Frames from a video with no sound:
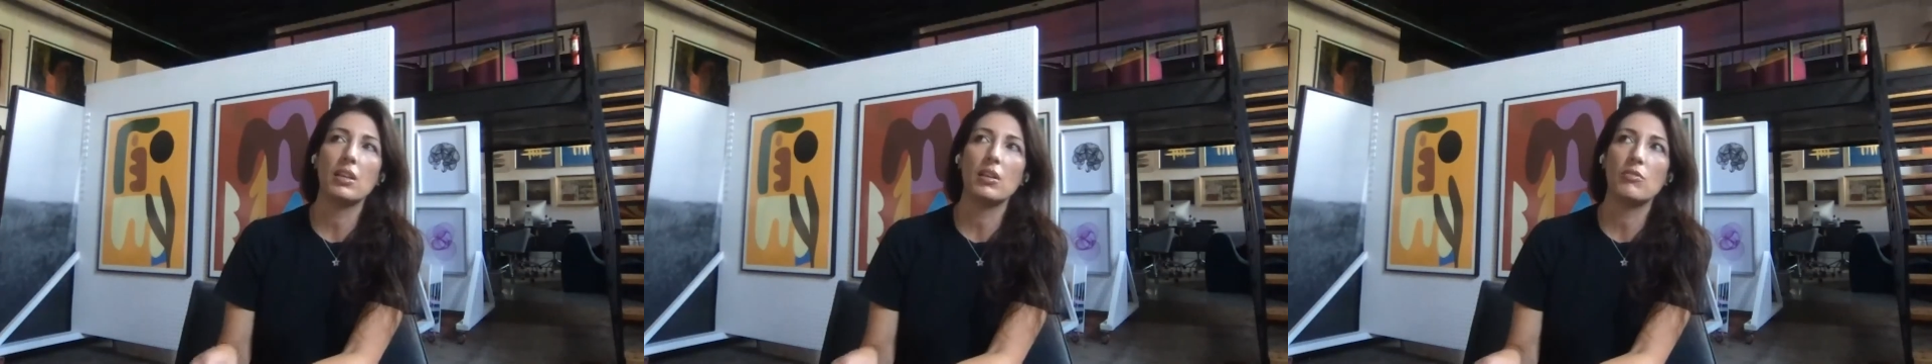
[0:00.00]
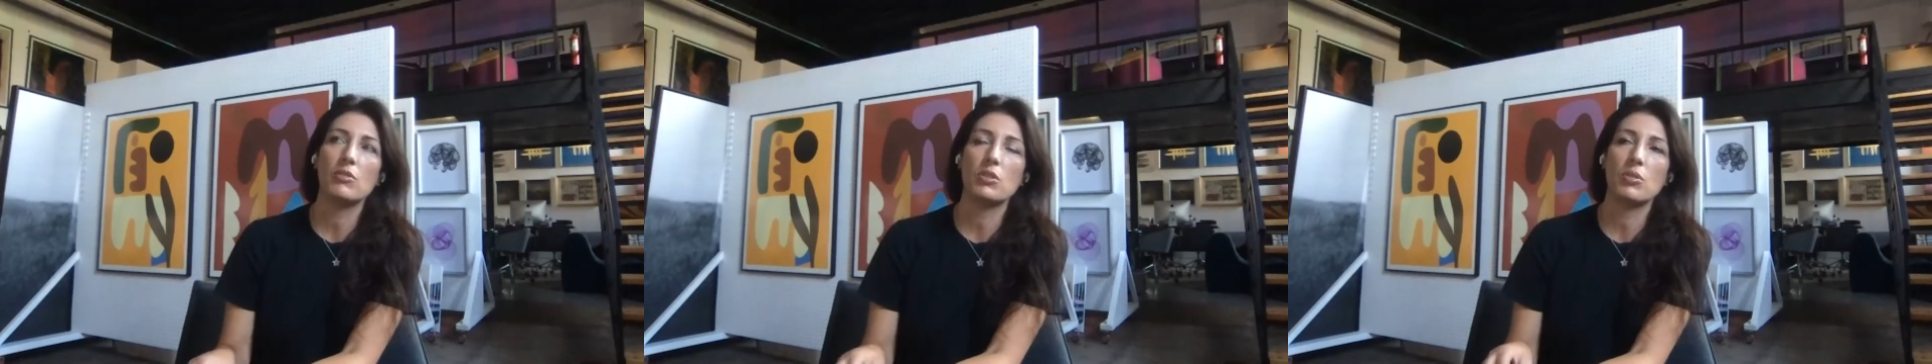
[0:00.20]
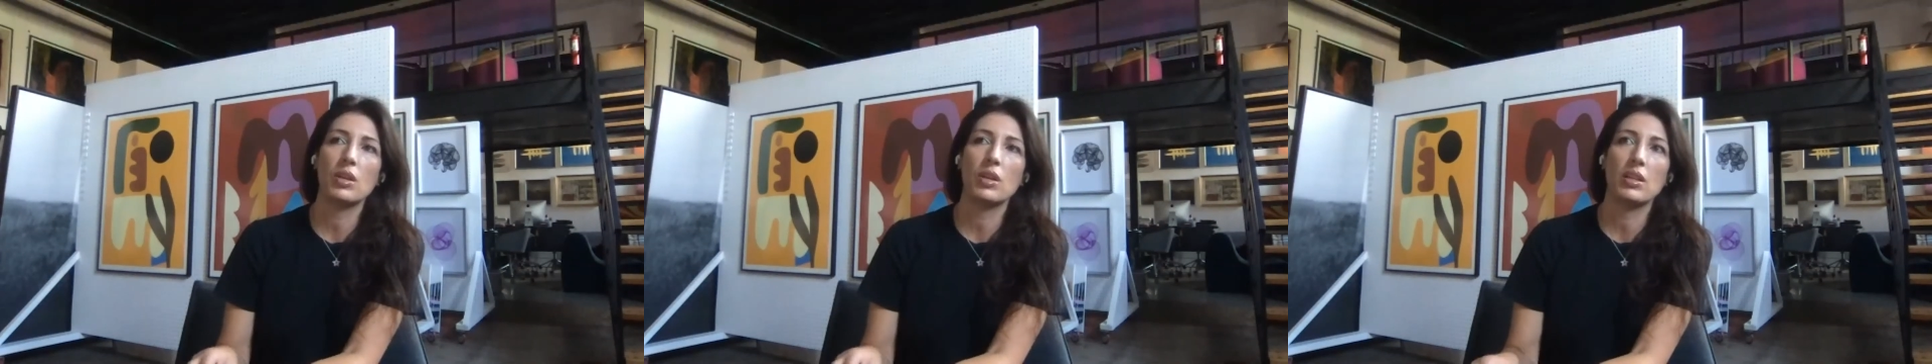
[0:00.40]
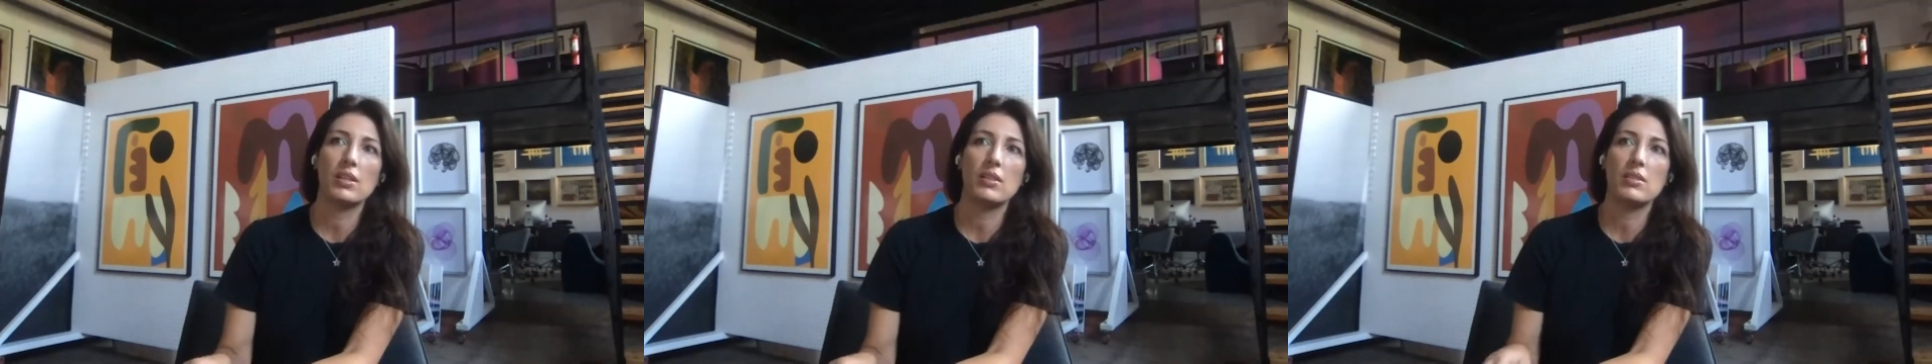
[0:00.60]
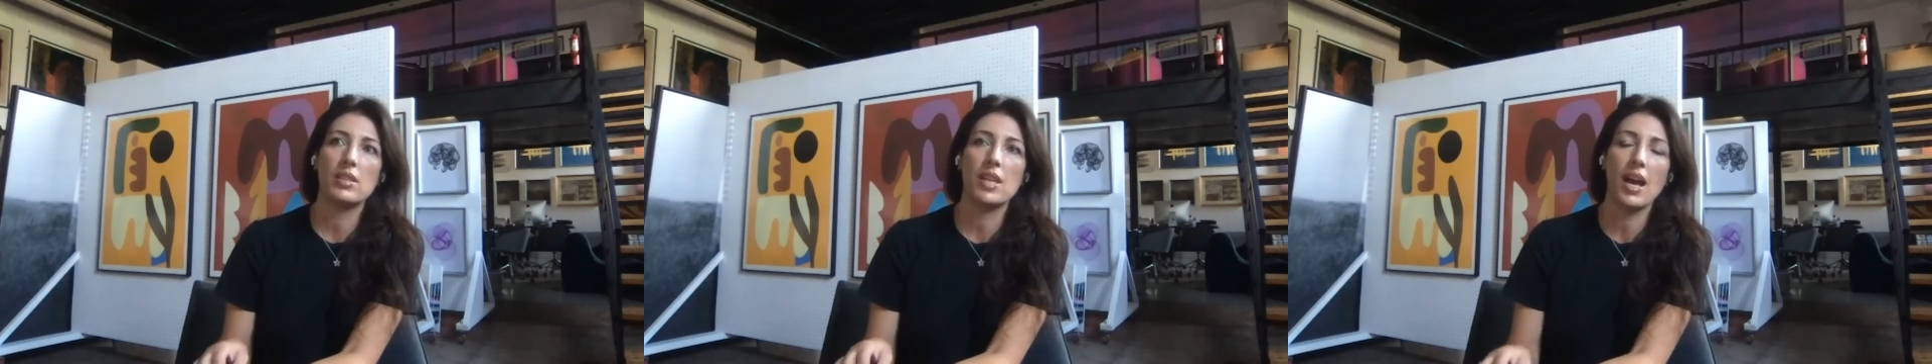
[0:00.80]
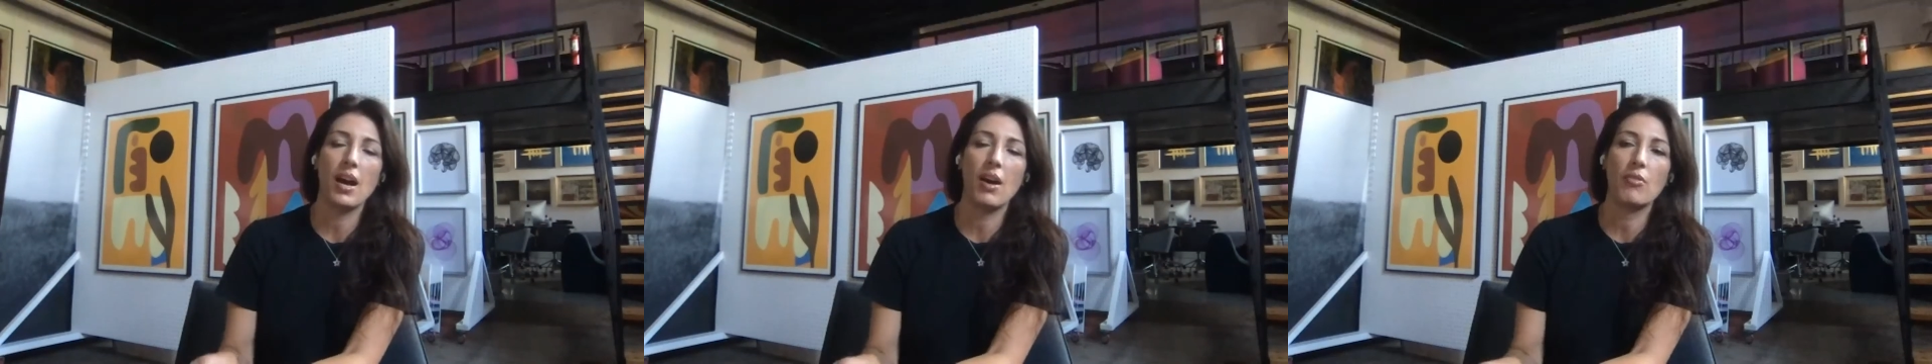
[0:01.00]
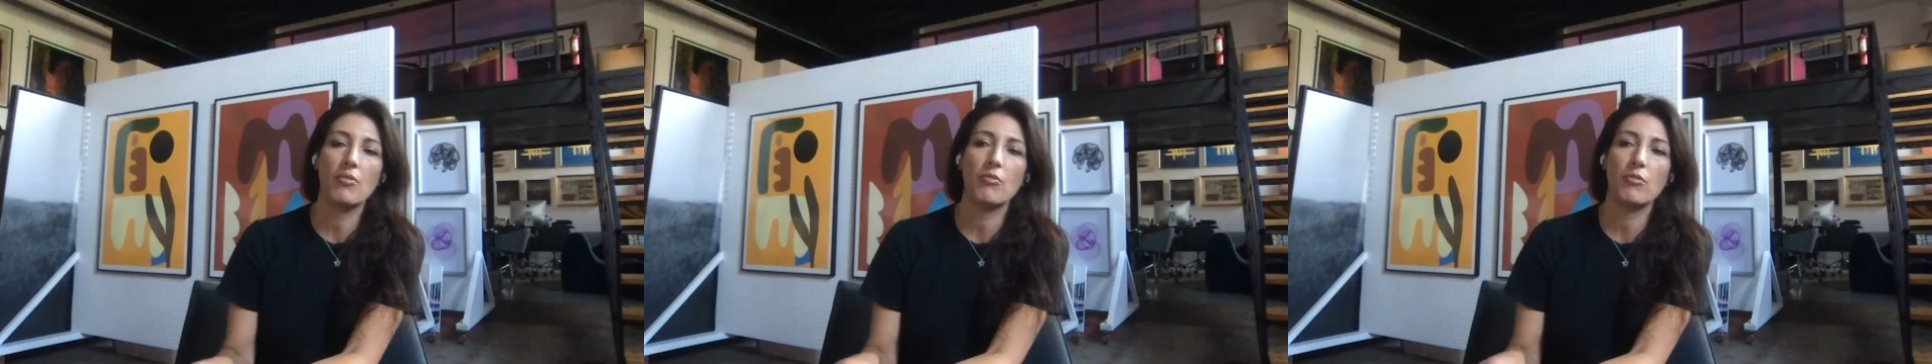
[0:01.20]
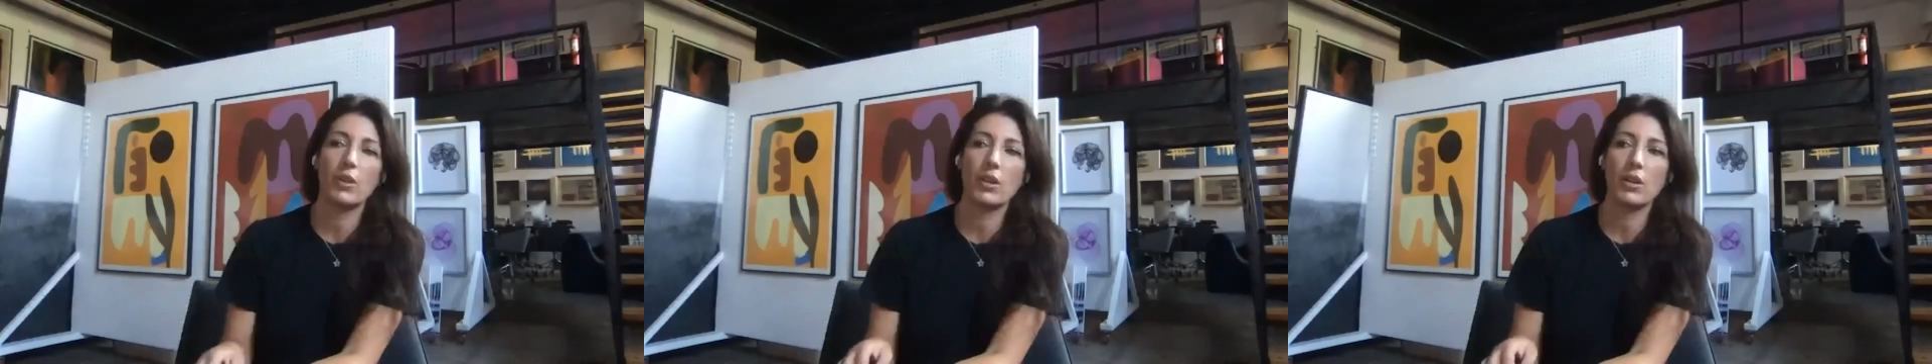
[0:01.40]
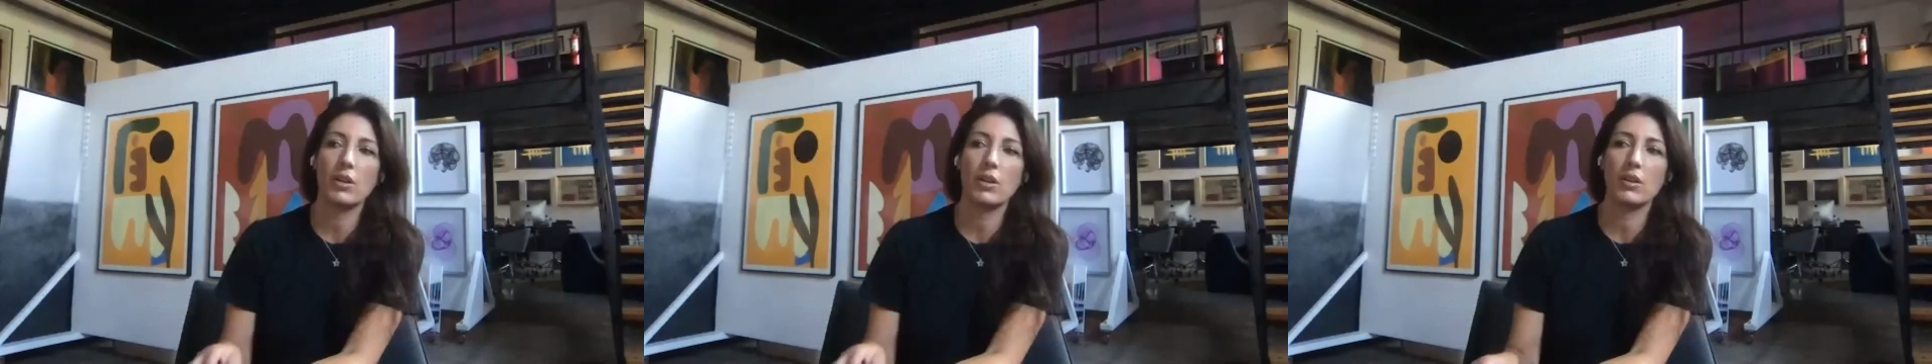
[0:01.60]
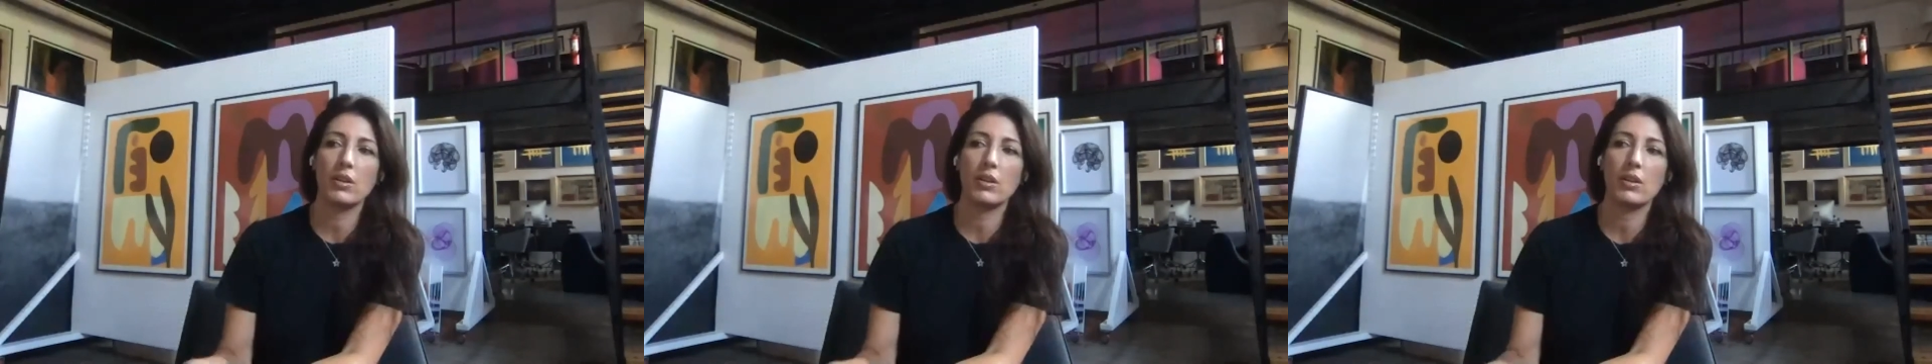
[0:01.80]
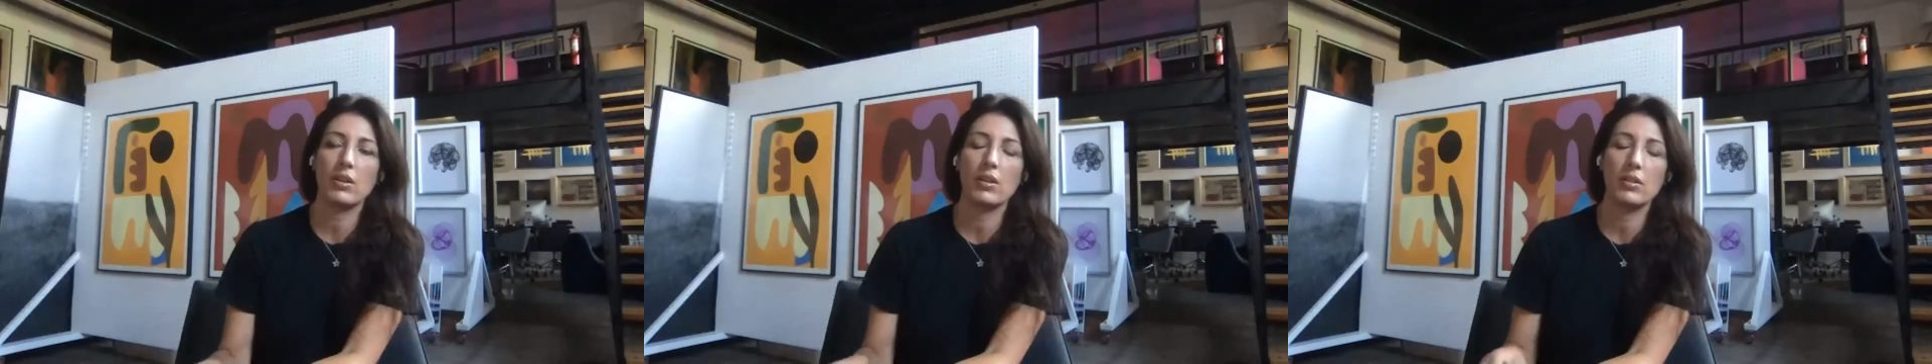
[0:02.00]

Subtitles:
of doing this now for